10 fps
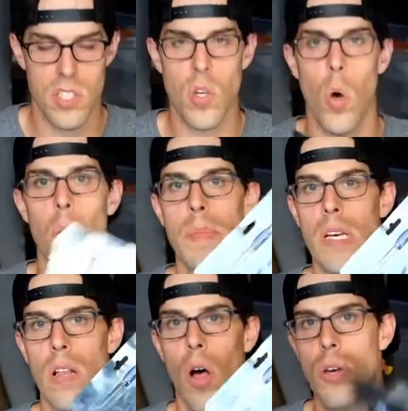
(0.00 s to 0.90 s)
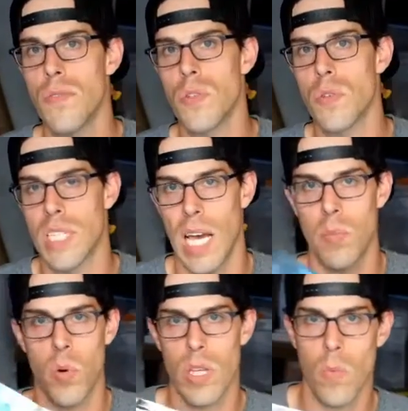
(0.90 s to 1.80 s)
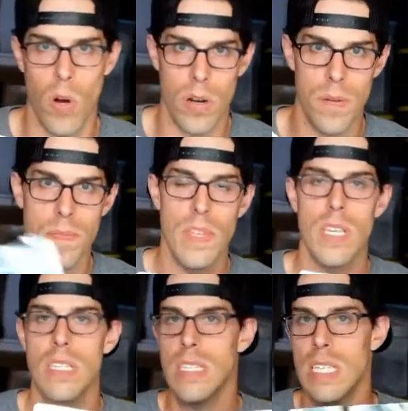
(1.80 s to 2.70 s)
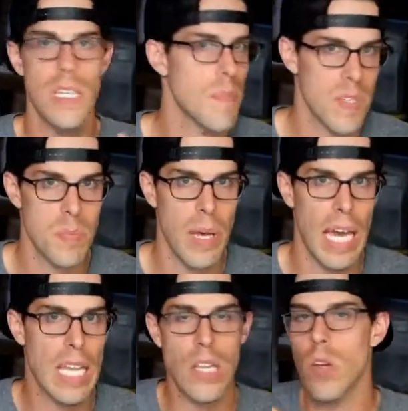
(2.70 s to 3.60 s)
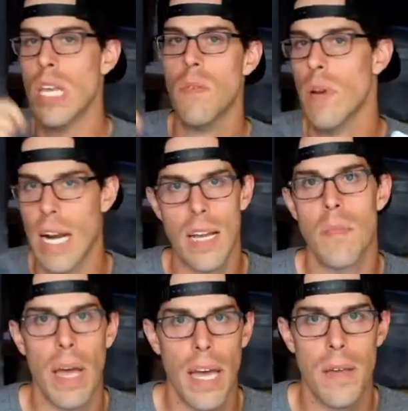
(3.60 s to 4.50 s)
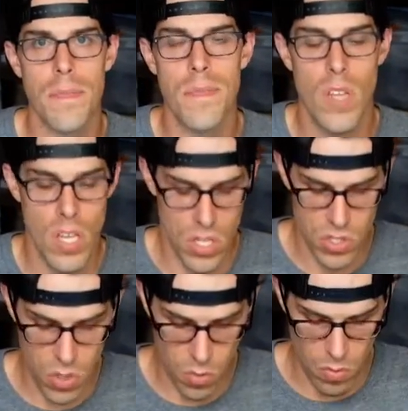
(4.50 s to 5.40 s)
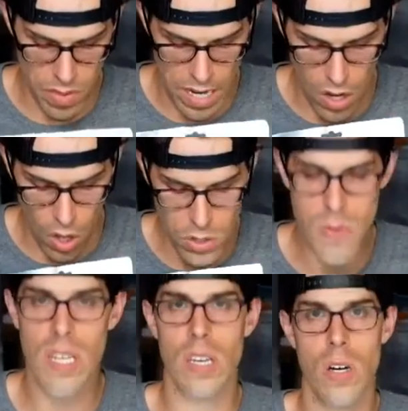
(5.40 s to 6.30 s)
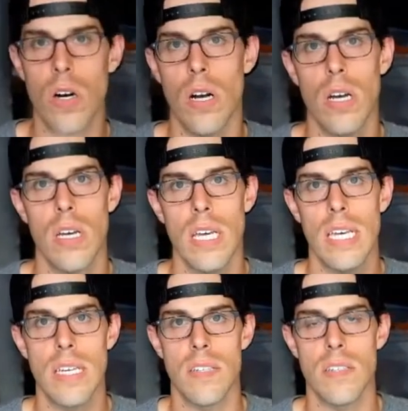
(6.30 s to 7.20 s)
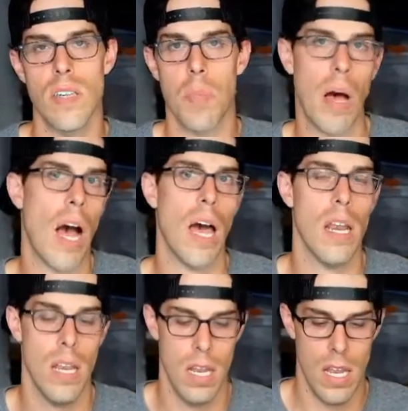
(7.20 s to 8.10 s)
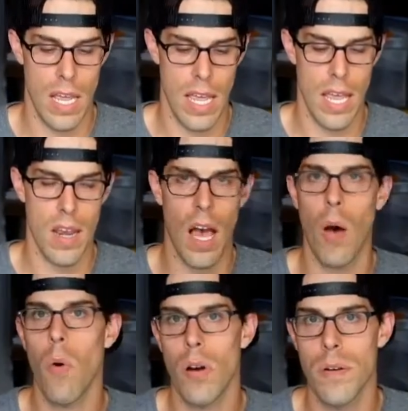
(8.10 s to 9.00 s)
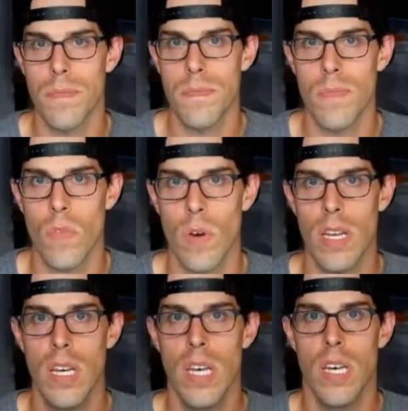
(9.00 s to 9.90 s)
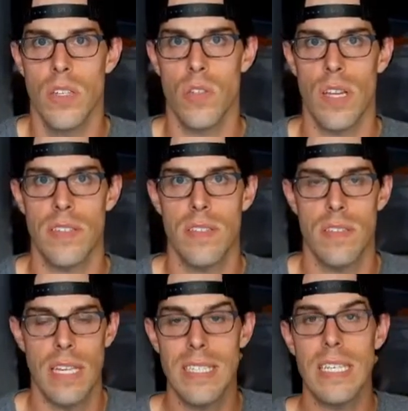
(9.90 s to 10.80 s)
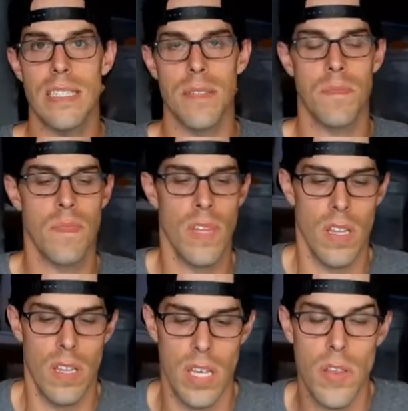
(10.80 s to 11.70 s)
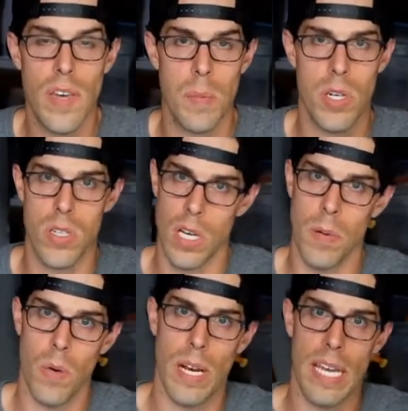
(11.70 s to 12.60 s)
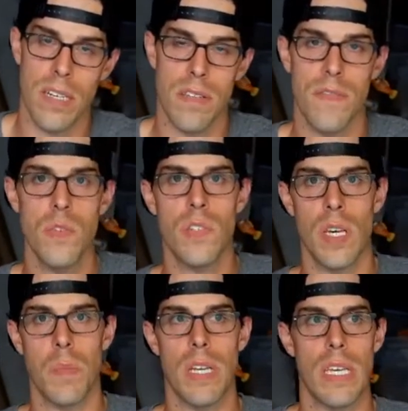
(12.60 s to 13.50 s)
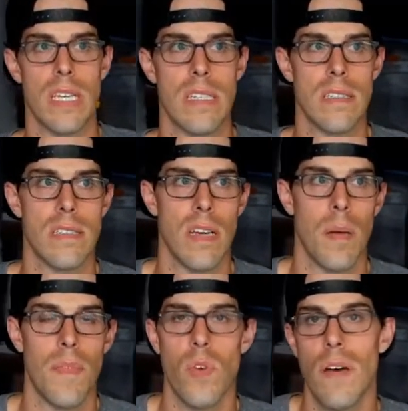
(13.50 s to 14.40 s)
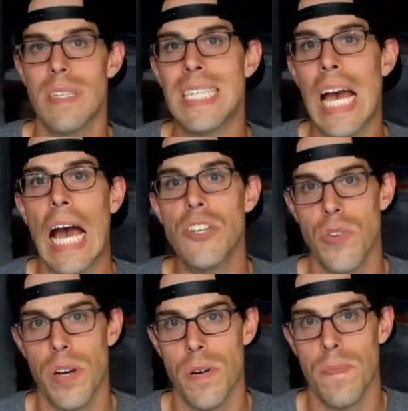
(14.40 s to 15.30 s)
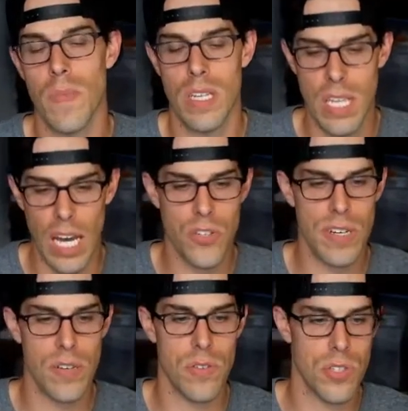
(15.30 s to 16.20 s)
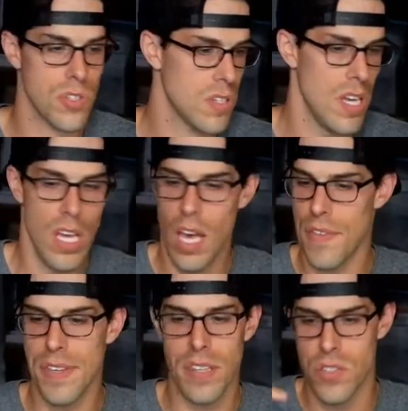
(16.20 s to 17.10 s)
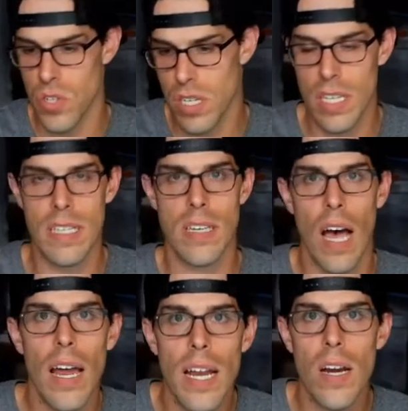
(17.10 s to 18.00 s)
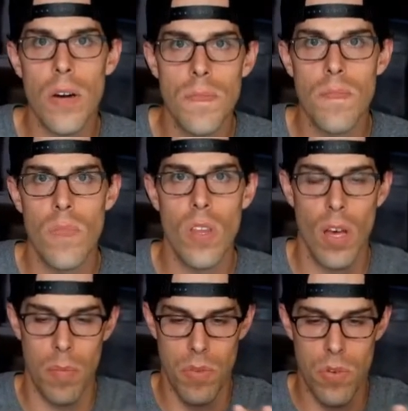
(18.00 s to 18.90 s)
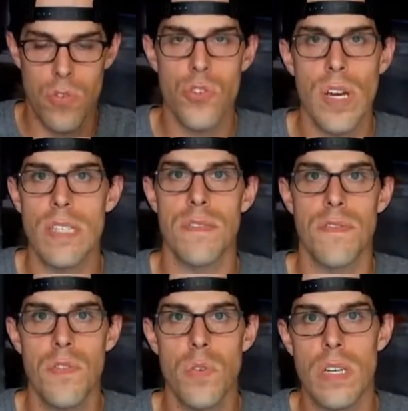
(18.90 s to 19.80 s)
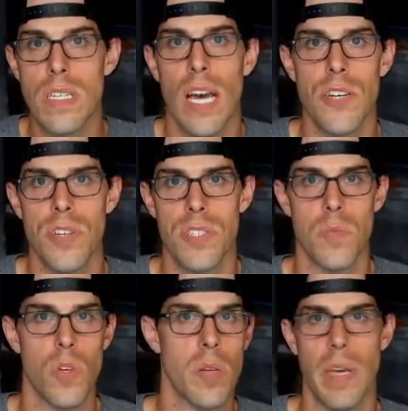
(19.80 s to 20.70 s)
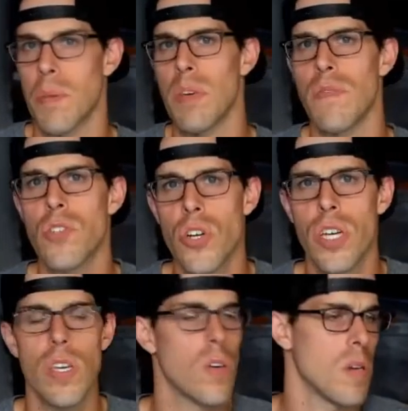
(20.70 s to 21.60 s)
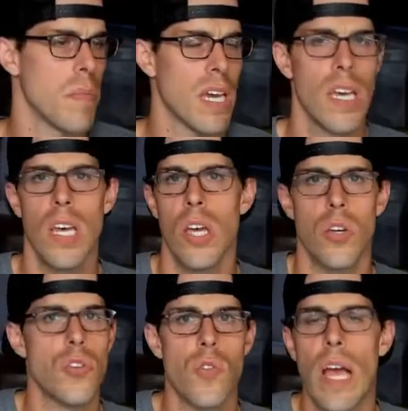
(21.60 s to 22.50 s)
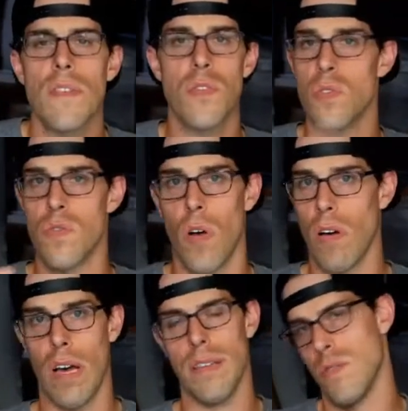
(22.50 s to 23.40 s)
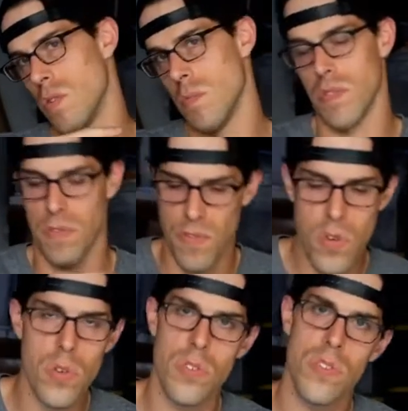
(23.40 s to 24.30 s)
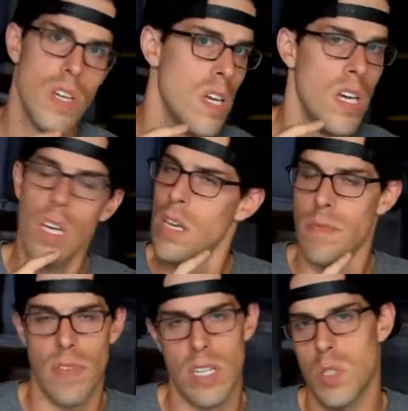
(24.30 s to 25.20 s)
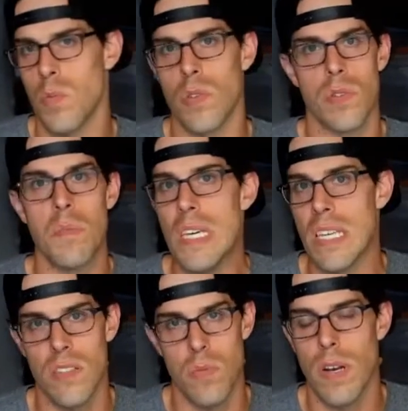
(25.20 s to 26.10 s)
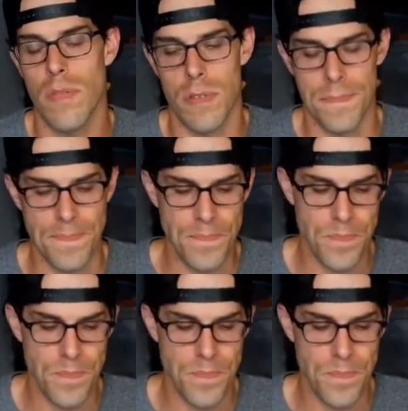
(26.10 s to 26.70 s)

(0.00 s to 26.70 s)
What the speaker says: this is a whole meal. All you do is add boiling water, seal up this bag, and you can eat right out of the bag. So then all you need to cook is a pot and hot water, right? So that's easy. The other thing I'm going to talk about when I get to the food segment is if you have a dehydrator. A dehydrator is just a thing that circulates hot air through trays of food and dehydrates them. You can make beef jerky, you can make dried foods of all kinds in terms of fruits, vegetables, meats, whatever.